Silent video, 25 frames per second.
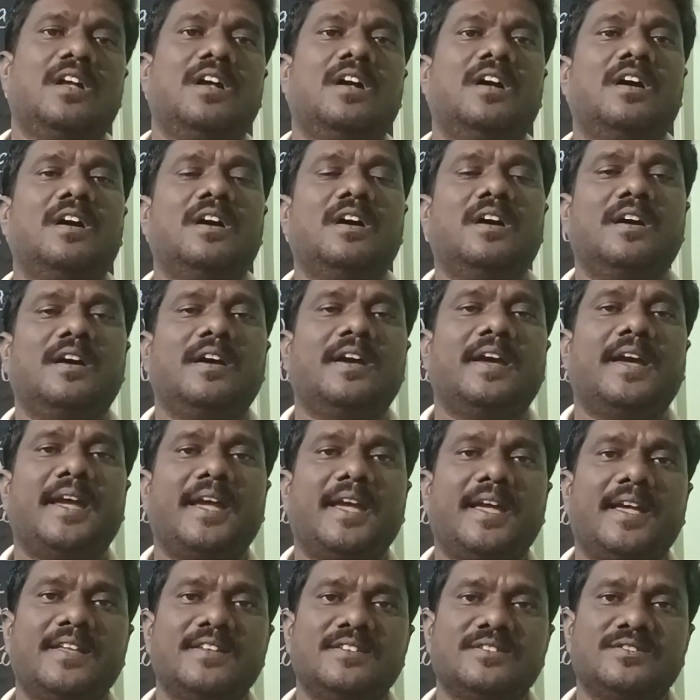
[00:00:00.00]

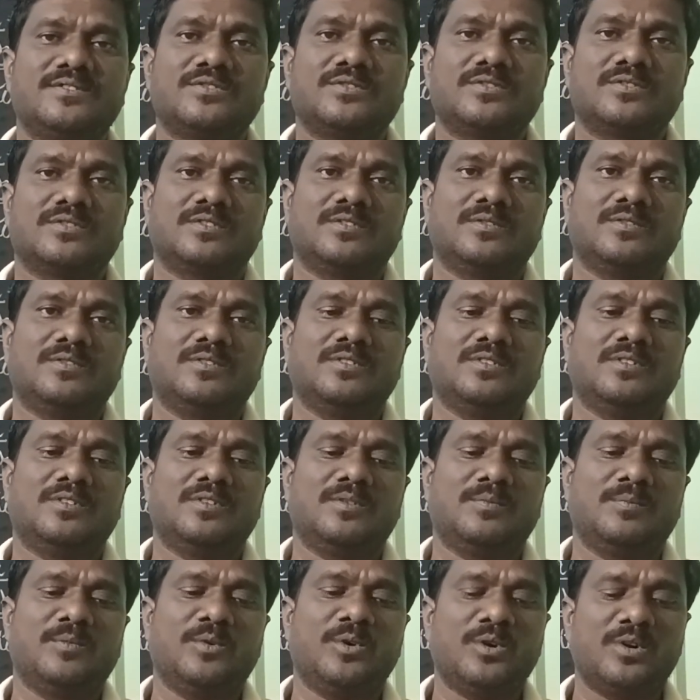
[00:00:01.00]
has
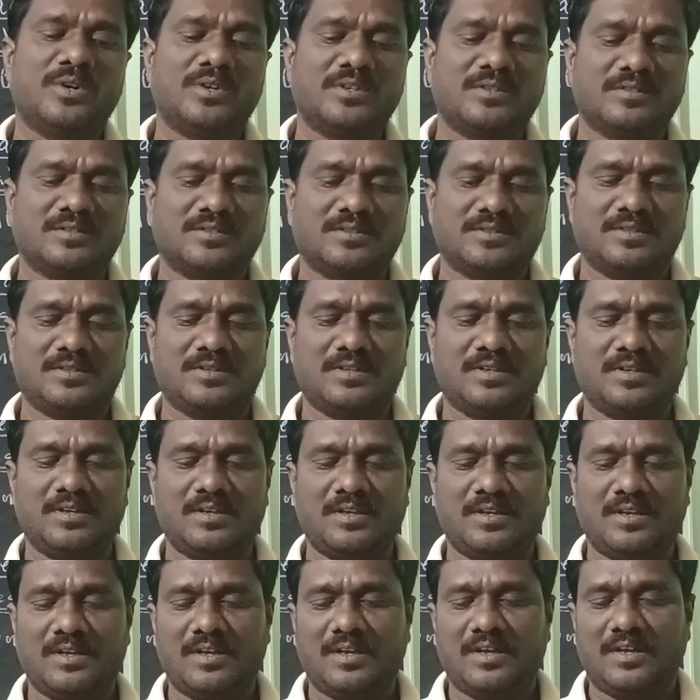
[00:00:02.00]
more
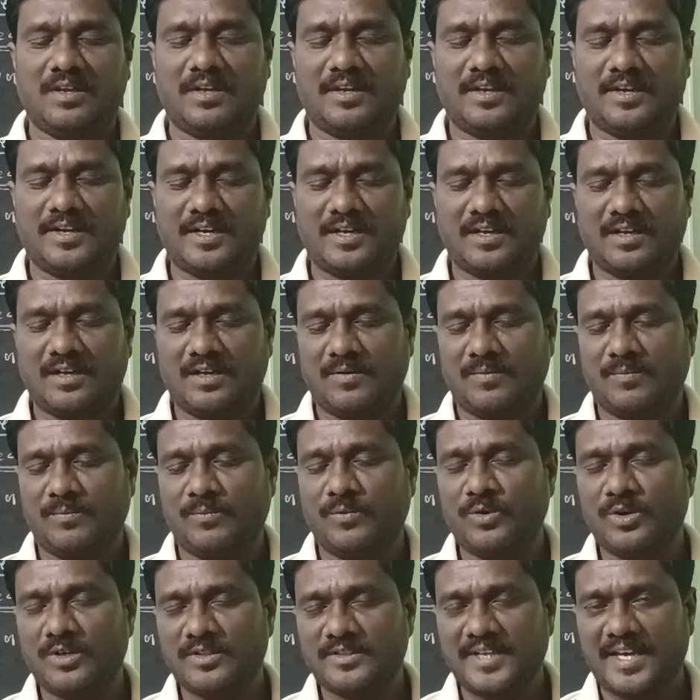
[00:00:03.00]

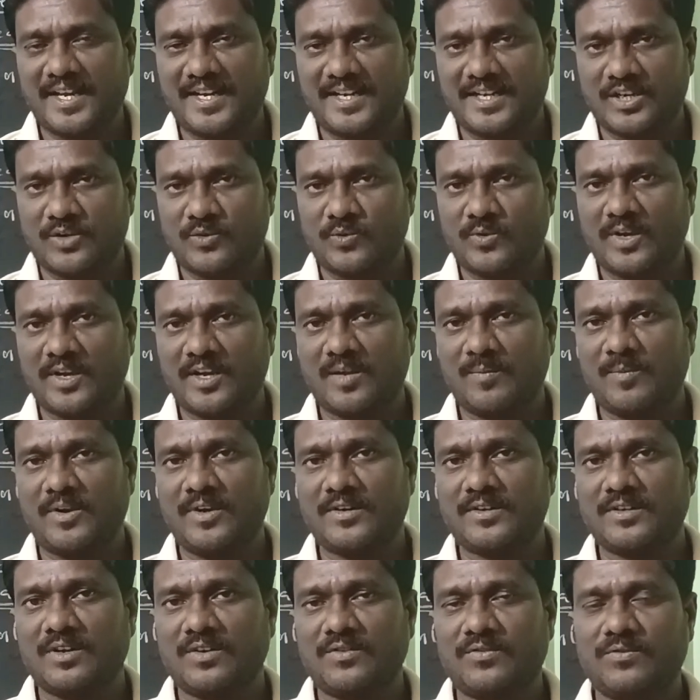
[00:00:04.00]
more than required
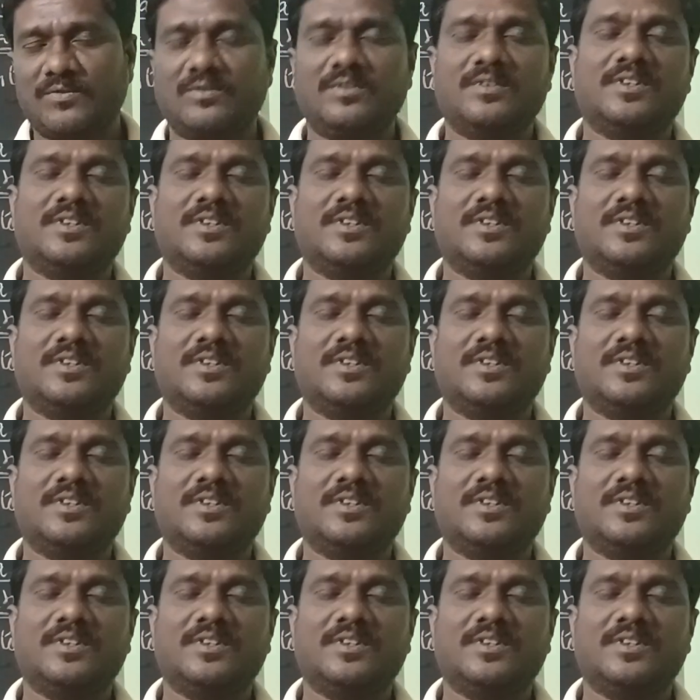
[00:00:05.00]
amount of